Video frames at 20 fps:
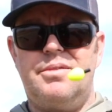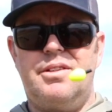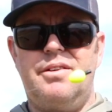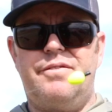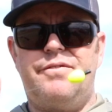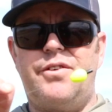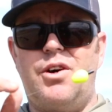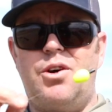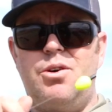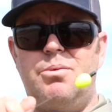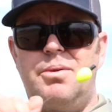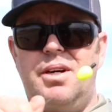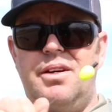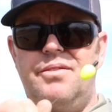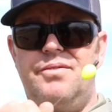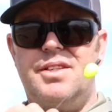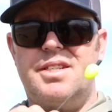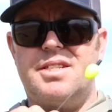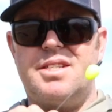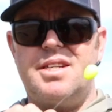the foam
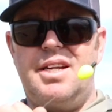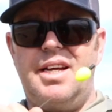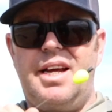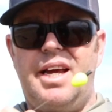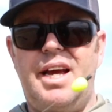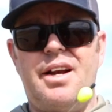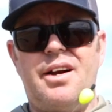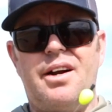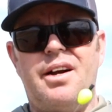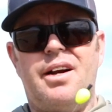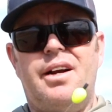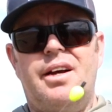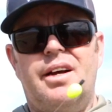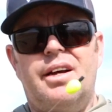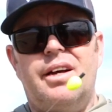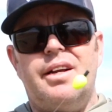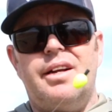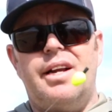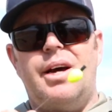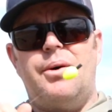of this indicator.
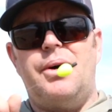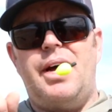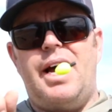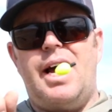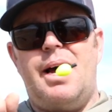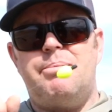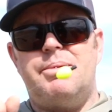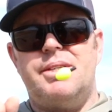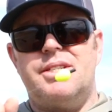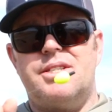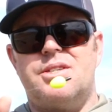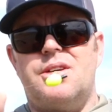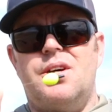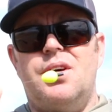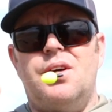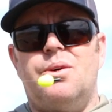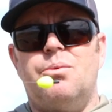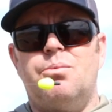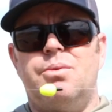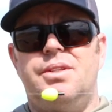Now what happens
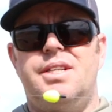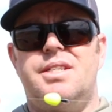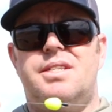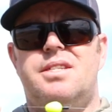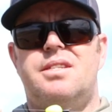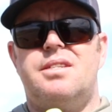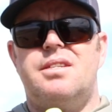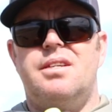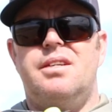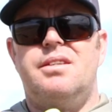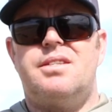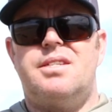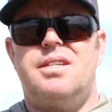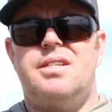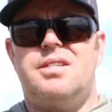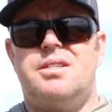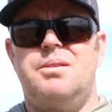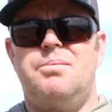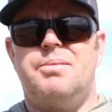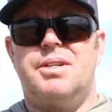when this
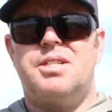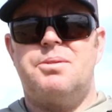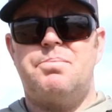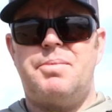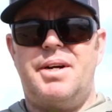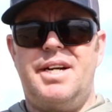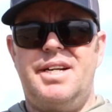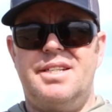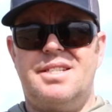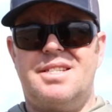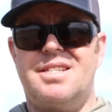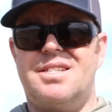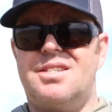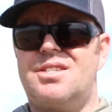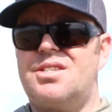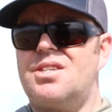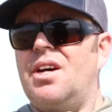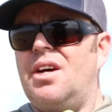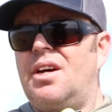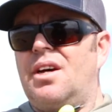system
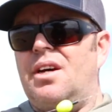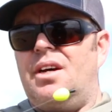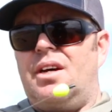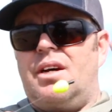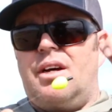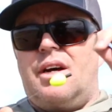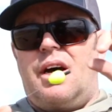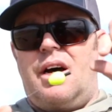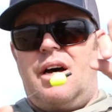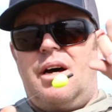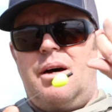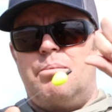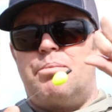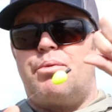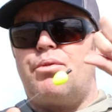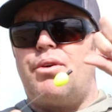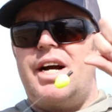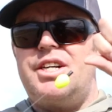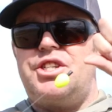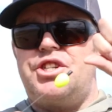experiences
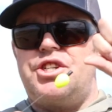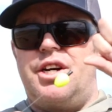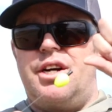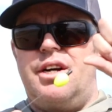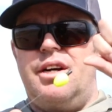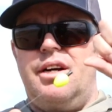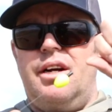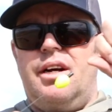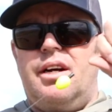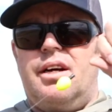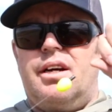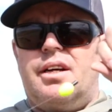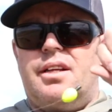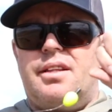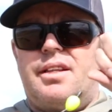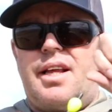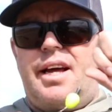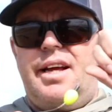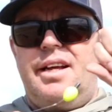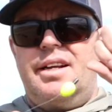pressure,
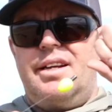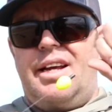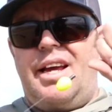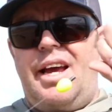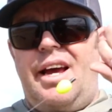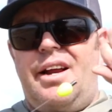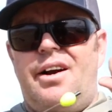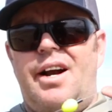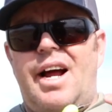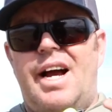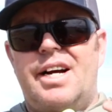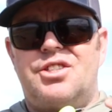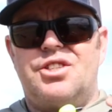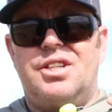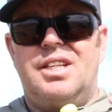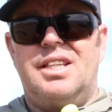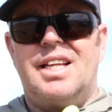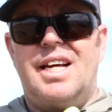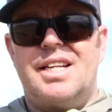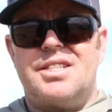that indicator
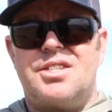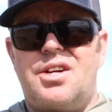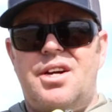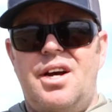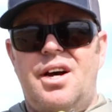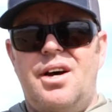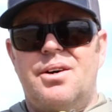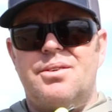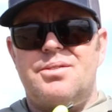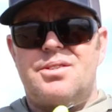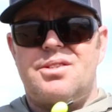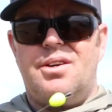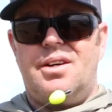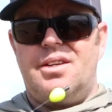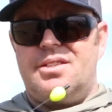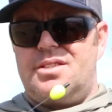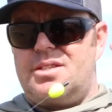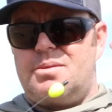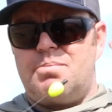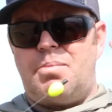actually lets go. So
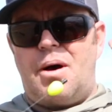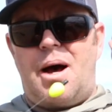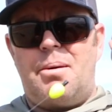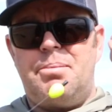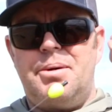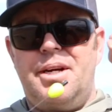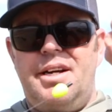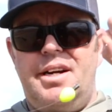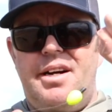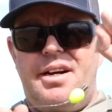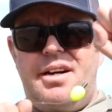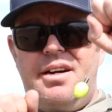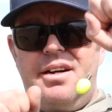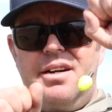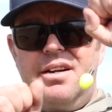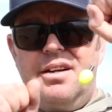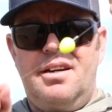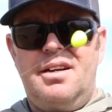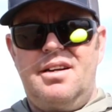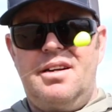I'll just pop it here,
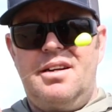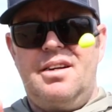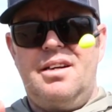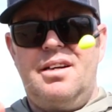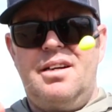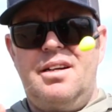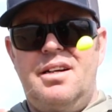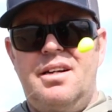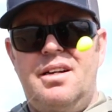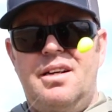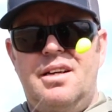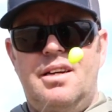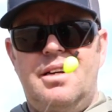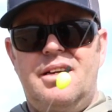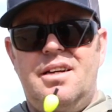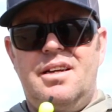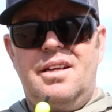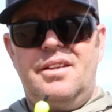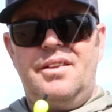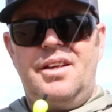
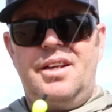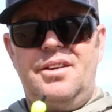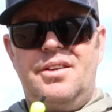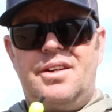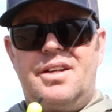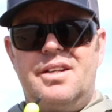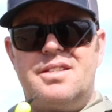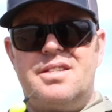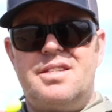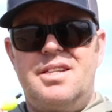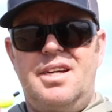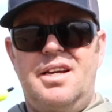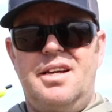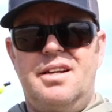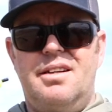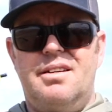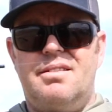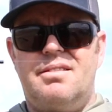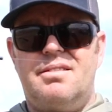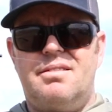and then you can see
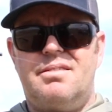it